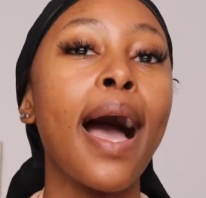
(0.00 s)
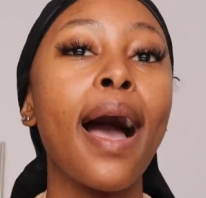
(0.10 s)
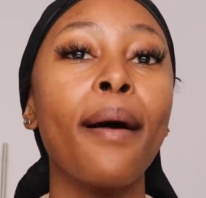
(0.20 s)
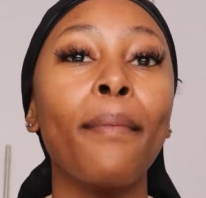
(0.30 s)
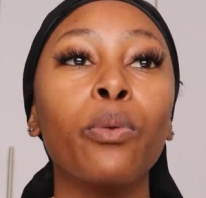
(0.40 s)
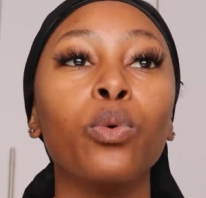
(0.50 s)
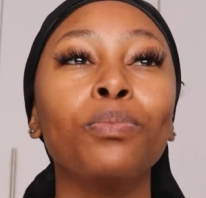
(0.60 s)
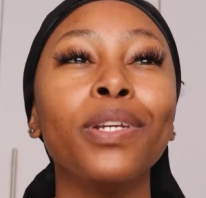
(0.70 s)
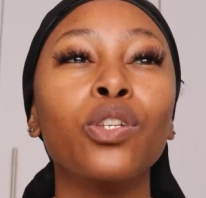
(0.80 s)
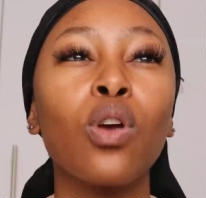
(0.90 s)
I
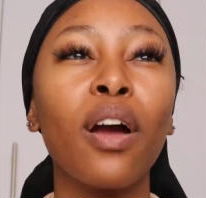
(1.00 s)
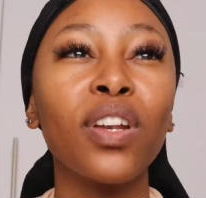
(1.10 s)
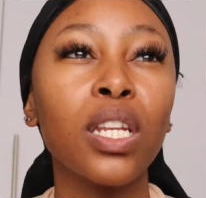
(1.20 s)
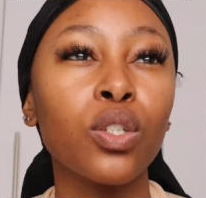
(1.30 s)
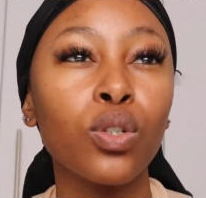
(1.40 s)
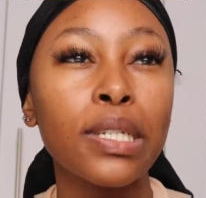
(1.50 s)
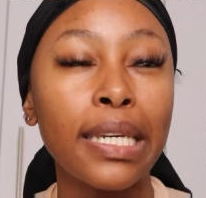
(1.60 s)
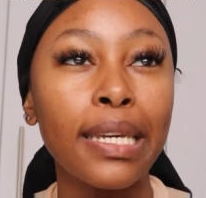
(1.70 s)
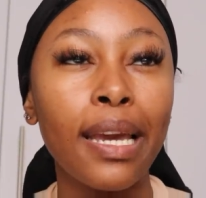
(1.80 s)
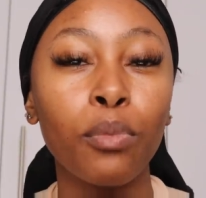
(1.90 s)
will be traveling
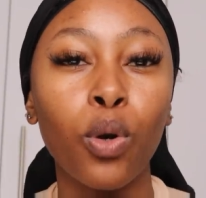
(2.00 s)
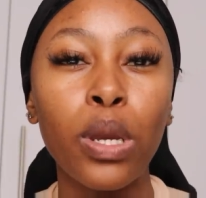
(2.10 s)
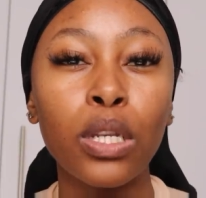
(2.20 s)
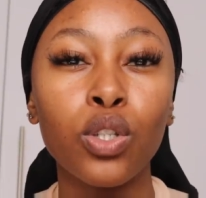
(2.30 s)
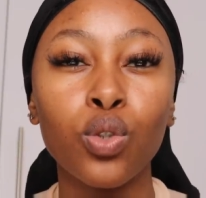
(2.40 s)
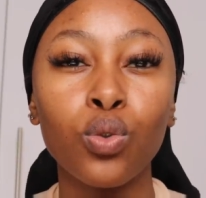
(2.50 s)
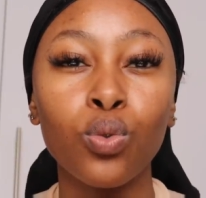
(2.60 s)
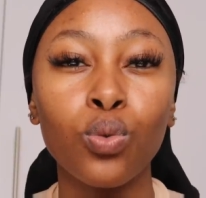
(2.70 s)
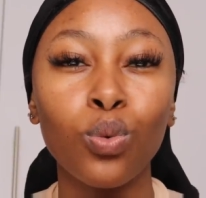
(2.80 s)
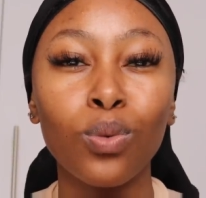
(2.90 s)
today. I'm going
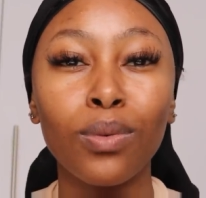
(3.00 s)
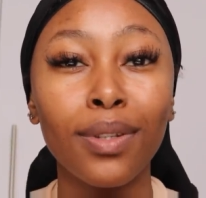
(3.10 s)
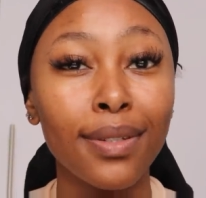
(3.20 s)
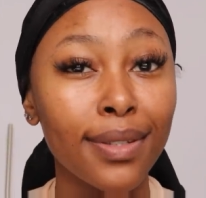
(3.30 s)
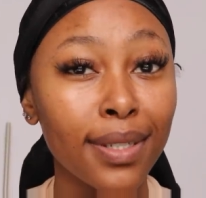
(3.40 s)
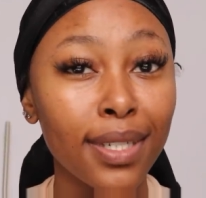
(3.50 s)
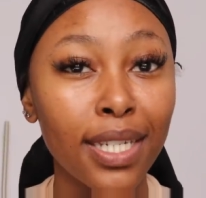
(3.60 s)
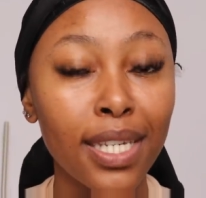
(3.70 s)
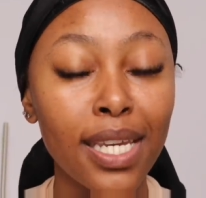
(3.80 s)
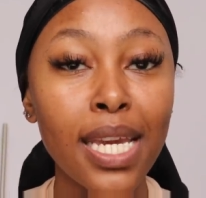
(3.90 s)
to the
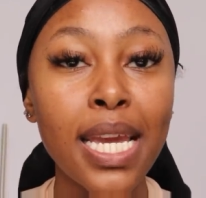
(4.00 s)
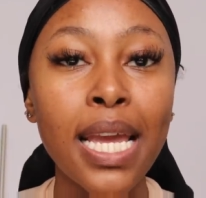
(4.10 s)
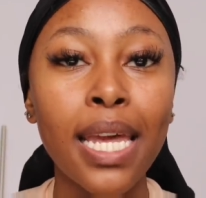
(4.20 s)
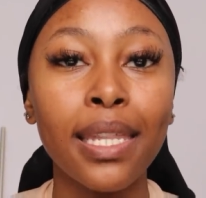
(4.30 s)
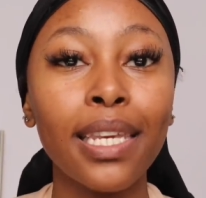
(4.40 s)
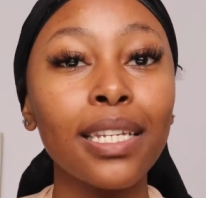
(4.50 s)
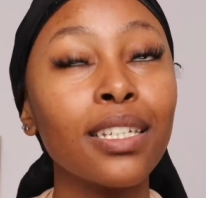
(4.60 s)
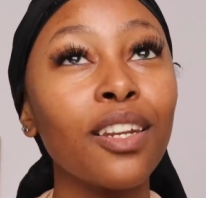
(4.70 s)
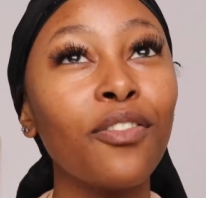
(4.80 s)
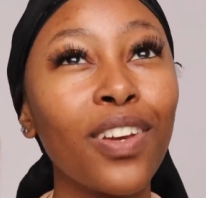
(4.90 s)
city. There
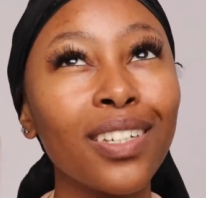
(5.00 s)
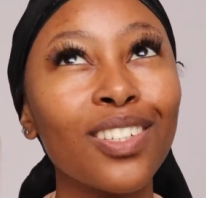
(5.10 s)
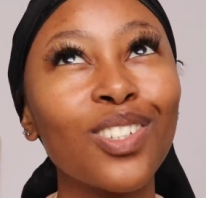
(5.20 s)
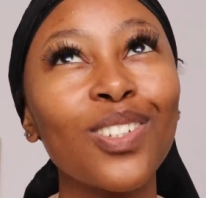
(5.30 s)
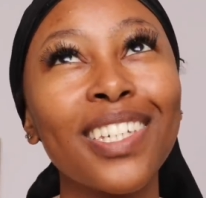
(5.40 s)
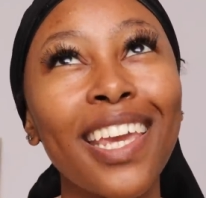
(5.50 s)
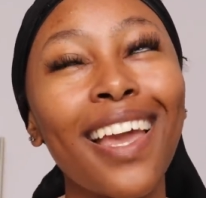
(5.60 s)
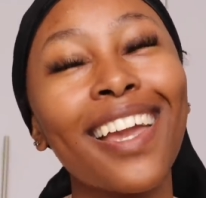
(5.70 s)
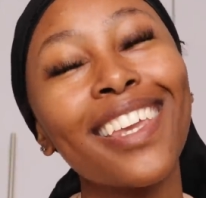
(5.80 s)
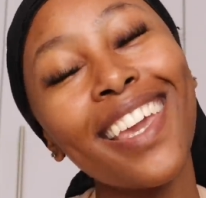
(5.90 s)
is an event
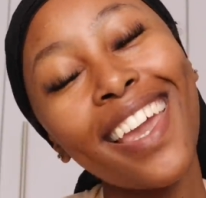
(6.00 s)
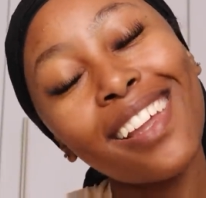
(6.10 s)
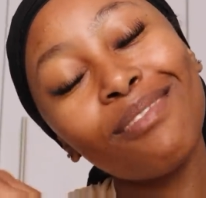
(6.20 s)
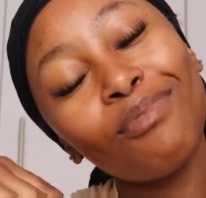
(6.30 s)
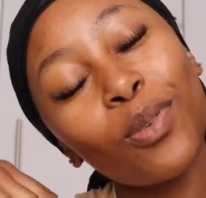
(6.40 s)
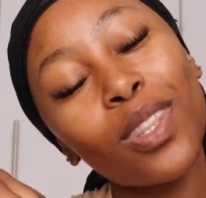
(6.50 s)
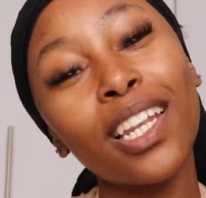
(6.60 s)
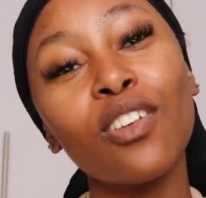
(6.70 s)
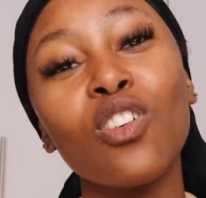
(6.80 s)
today again with La